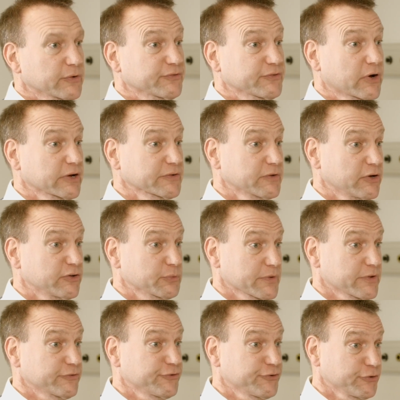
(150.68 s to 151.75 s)
I was diagnosed with
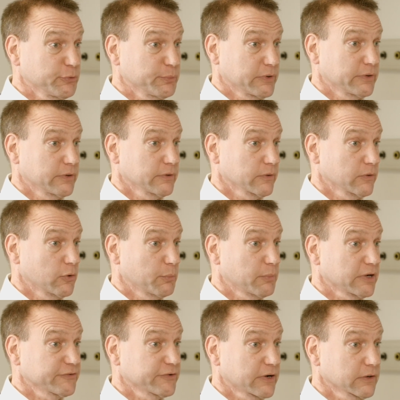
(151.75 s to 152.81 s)
a tumour on
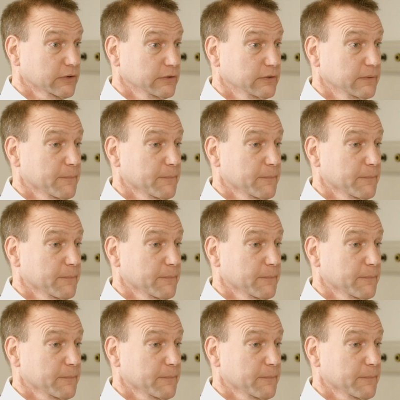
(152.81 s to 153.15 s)
my tongue.